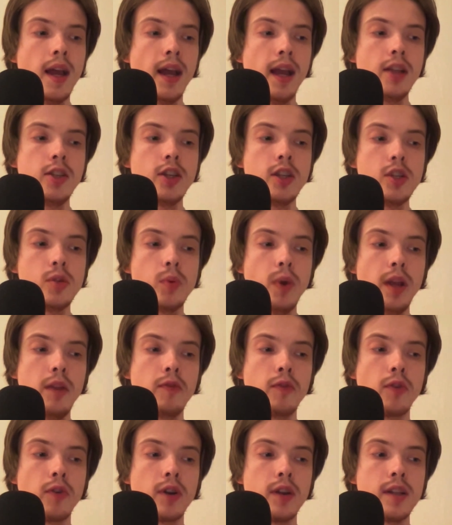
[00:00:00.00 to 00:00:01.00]
And just wait
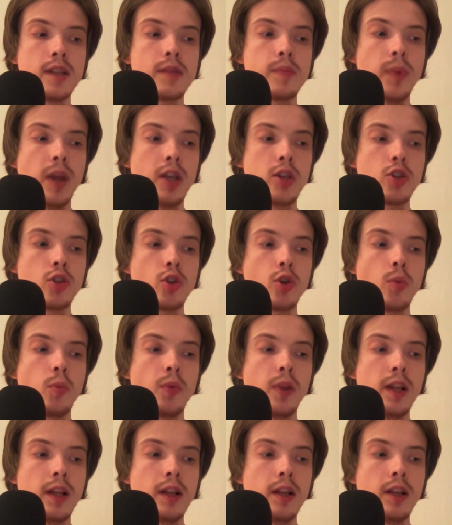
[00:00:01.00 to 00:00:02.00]
for this page to
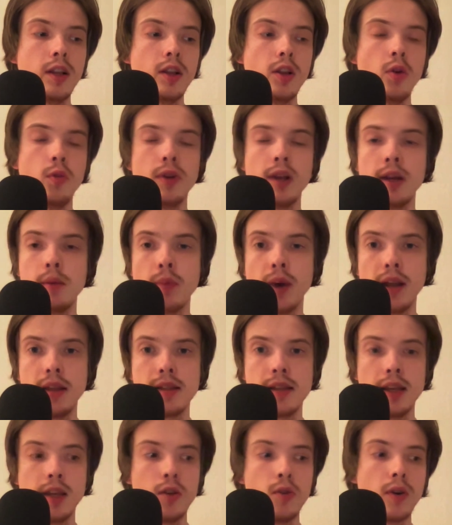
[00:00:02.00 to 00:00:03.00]
completely load. It might
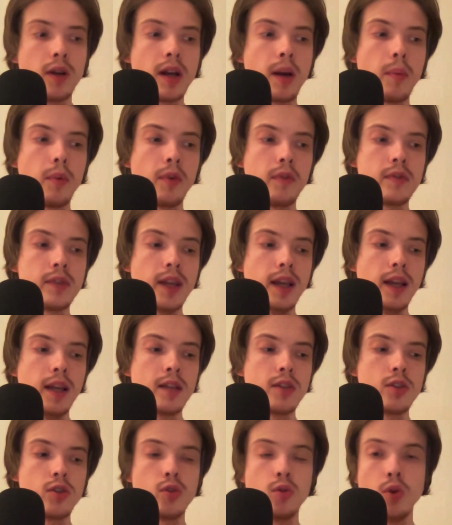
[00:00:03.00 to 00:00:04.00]
take you a couple of
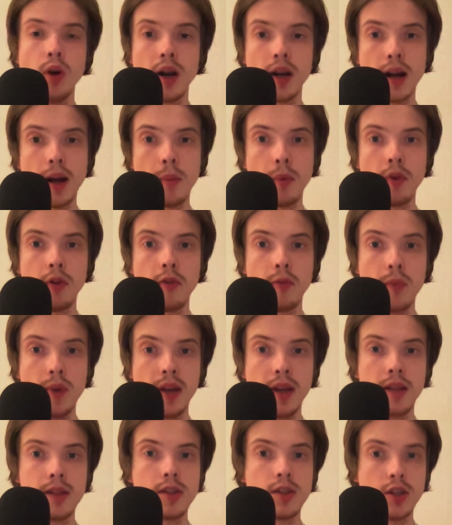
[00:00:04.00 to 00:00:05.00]
seconds to a couple of
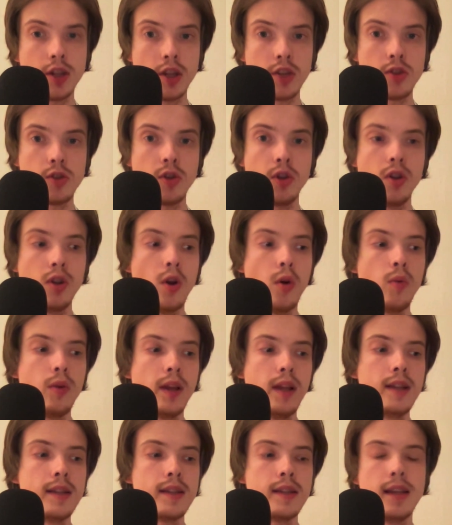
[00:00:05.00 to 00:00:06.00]
minutes, just so you know.
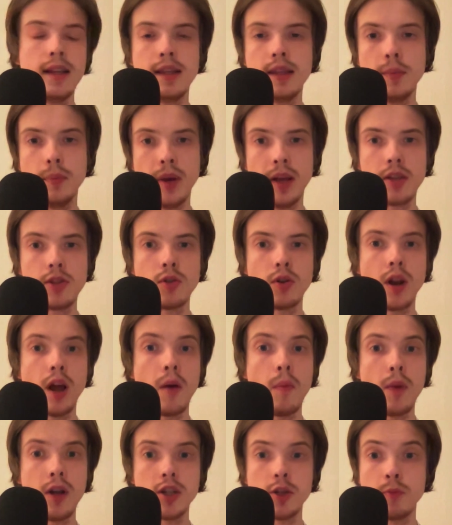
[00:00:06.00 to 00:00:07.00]
It, it depends on
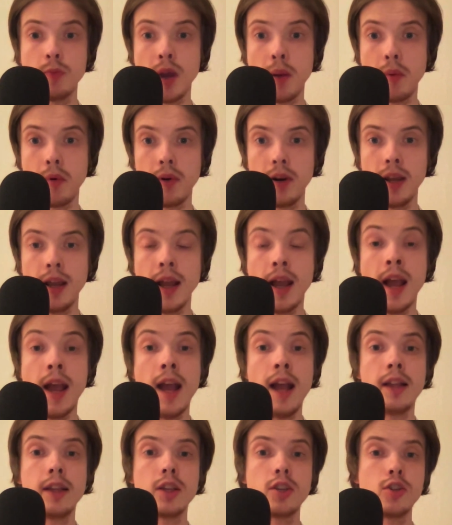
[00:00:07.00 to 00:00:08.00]
how much memory
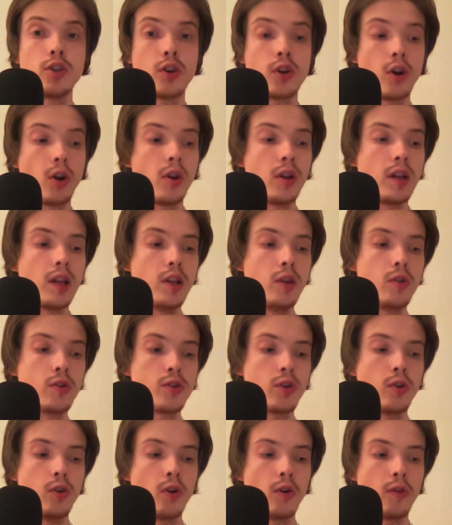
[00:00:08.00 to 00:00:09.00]
that you currently
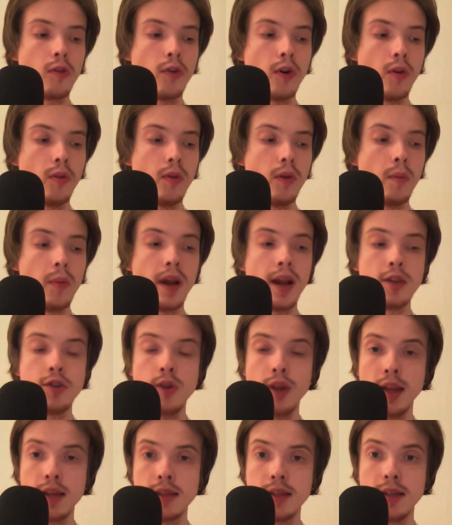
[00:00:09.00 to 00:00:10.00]
use on your phone. But as
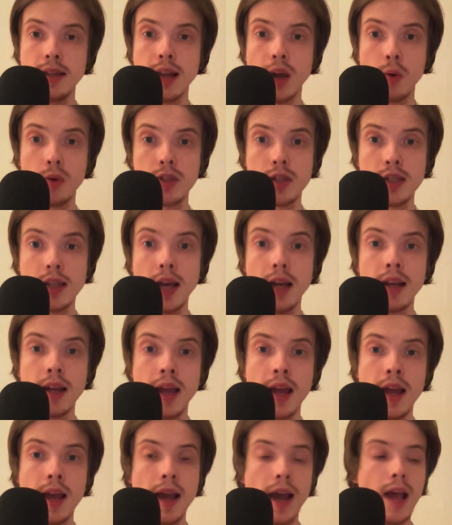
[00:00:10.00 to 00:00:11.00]
you can see now it's done.
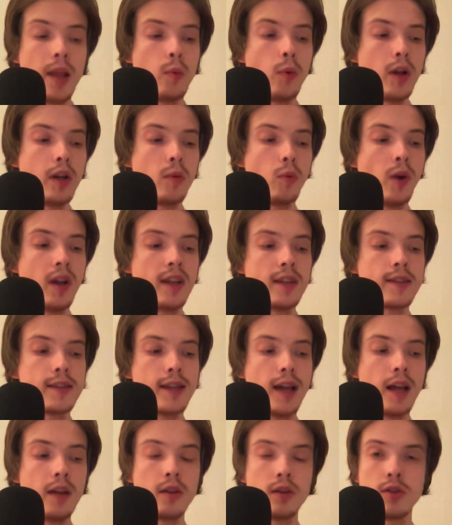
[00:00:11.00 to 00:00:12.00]
And when, when it's
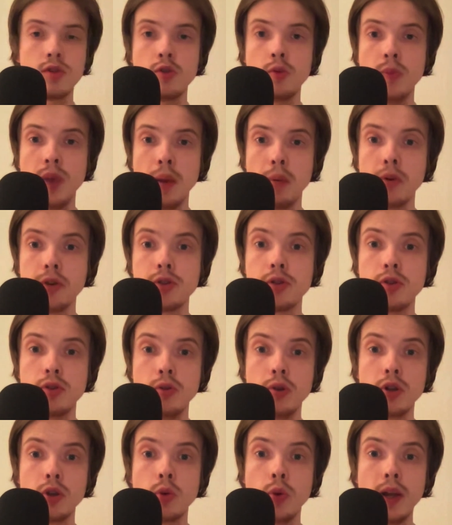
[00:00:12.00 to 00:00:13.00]
done, to be able to
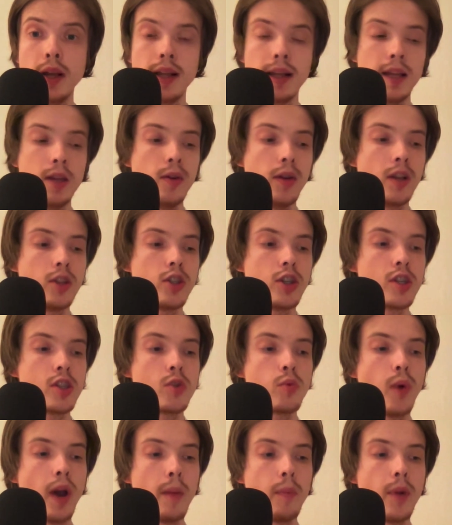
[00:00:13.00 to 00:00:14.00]
do it quickly, you can just
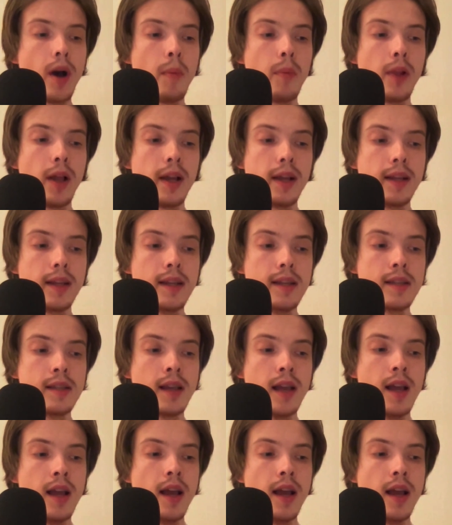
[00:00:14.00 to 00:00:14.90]
swipe up like this